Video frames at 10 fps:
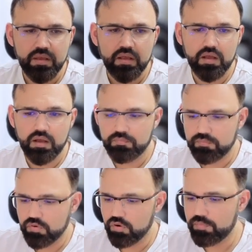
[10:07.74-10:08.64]

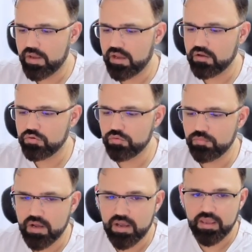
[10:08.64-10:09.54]
go back to
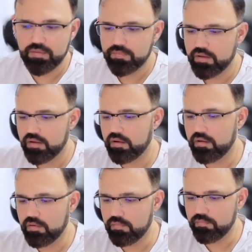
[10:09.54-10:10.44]
my
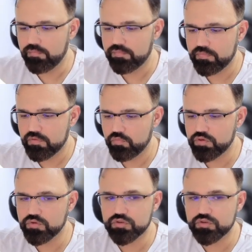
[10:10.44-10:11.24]
Visual